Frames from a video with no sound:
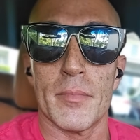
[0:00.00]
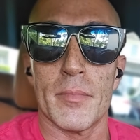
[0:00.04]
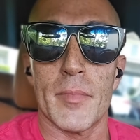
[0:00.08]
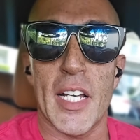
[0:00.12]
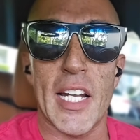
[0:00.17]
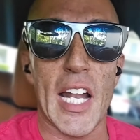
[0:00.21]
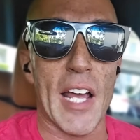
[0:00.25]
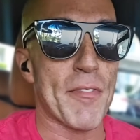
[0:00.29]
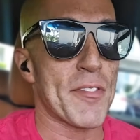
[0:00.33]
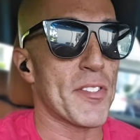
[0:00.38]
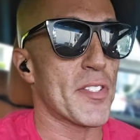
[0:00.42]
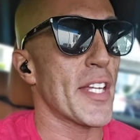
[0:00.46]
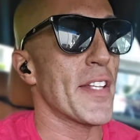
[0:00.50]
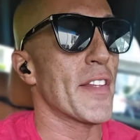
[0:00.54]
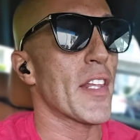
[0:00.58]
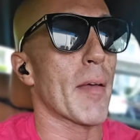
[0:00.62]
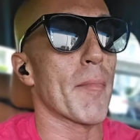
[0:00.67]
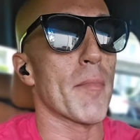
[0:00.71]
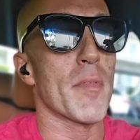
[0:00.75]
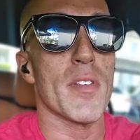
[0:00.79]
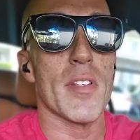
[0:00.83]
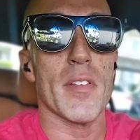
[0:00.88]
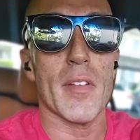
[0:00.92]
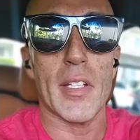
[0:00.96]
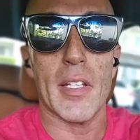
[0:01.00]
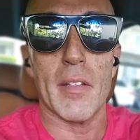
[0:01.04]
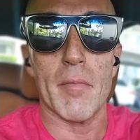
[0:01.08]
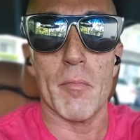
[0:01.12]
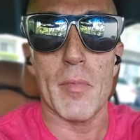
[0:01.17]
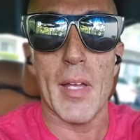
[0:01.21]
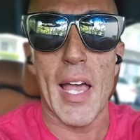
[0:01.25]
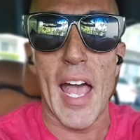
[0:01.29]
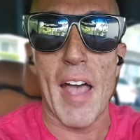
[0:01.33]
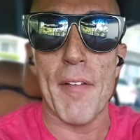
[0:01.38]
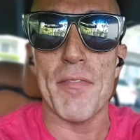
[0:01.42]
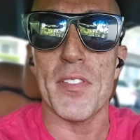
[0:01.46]
And I've seen them
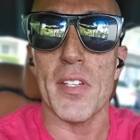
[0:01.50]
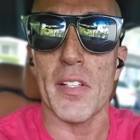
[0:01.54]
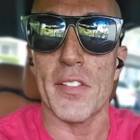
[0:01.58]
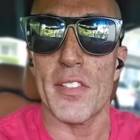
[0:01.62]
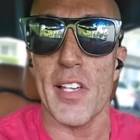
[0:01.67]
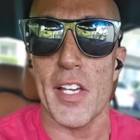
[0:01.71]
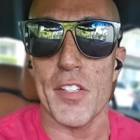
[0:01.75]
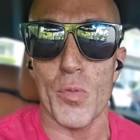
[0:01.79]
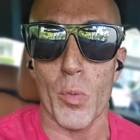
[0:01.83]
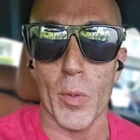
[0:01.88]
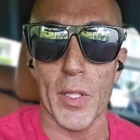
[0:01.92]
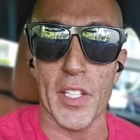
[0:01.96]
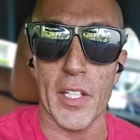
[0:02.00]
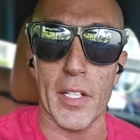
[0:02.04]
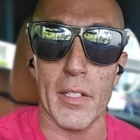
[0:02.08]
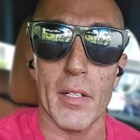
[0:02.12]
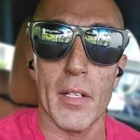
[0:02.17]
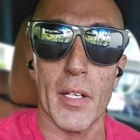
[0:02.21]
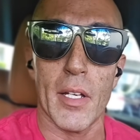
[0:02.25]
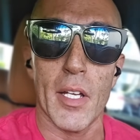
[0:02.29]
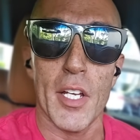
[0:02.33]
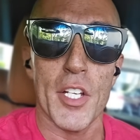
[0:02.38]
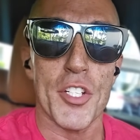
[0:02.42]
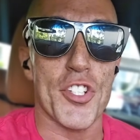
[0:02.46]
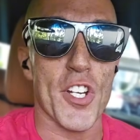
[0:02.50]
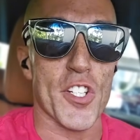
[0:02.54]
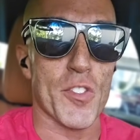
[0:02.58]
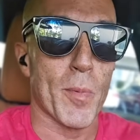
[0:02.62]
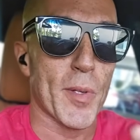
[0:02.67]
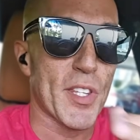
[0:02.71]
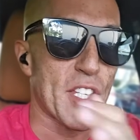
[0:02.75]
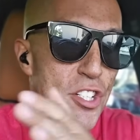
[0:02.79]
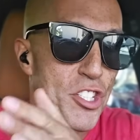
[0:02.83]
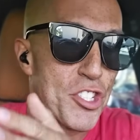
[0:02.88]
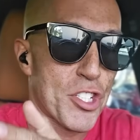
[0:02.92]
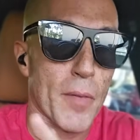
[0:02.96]
have success with it. Just
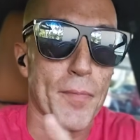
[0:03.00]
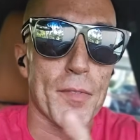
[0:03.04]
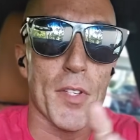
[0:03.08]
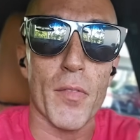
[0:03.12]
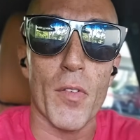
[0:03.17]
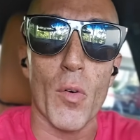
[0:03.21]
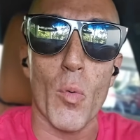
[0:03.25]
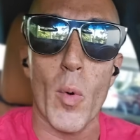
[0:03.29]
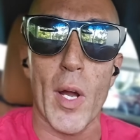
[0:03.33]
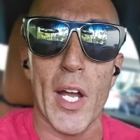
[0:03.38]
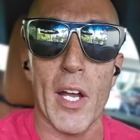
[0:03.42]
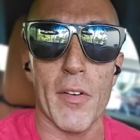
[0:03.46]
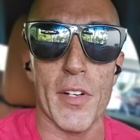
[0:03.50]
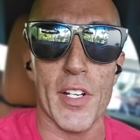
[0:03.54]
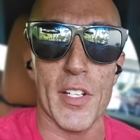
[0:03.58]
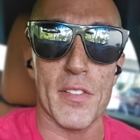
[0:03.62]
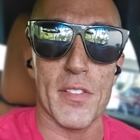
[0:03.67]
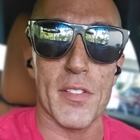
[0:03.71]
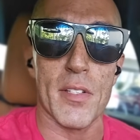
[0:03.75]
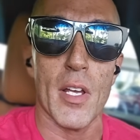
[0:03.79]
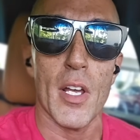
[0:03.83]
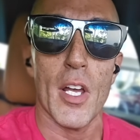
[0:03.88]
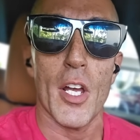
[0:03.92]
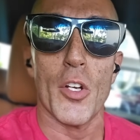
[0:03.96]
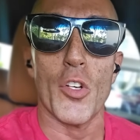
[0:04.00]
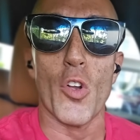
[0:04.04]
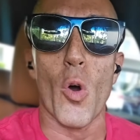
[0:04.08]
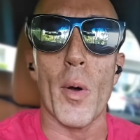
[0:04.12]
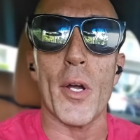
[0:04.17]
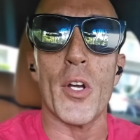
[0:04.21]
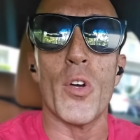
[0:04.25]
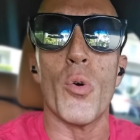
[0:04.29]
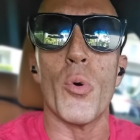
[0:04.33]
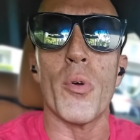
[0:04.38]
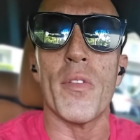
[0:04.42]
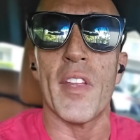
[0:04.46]
with a shift of awareness,
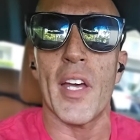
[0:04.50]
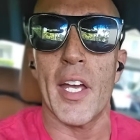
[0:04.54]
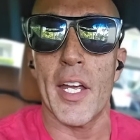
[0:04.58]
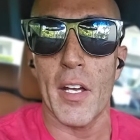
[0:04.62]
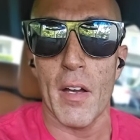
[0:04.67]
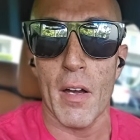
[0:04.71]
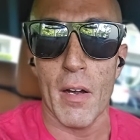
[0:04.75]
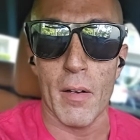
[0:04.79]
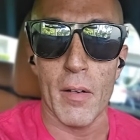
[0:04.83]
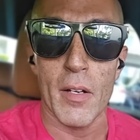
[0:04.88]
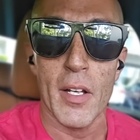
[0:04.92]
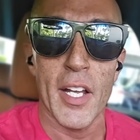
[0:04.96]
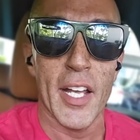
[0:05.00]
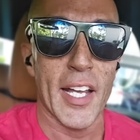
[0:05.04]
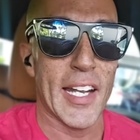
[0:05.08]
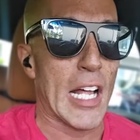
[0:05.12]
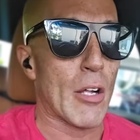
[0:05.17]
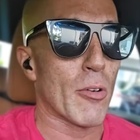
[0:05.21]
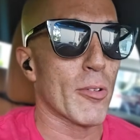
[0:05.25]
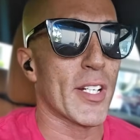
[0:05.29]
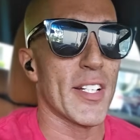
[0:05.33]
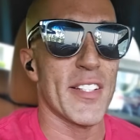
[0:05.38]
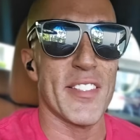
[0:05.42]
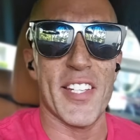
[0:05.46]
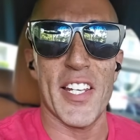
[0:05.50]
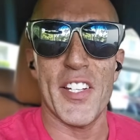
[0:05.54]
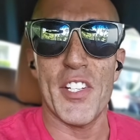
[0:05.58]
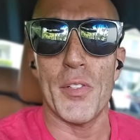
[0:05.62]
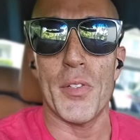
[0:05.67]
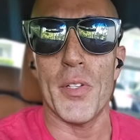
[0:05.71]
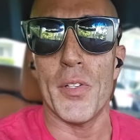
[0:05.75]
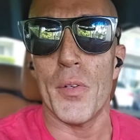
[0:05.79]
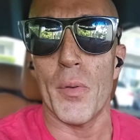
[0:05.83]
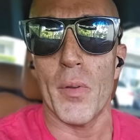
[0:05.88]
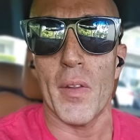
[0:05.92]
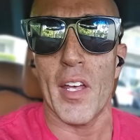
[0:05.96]
knowing who they are. And I'll continue
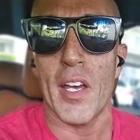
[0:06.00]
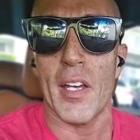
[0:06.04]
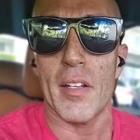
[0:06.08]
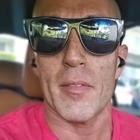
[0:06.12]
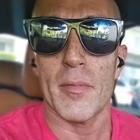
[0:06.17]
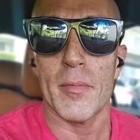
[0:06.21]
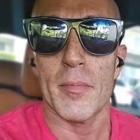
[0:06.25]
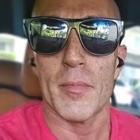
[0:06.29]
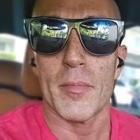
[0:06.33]
to do that.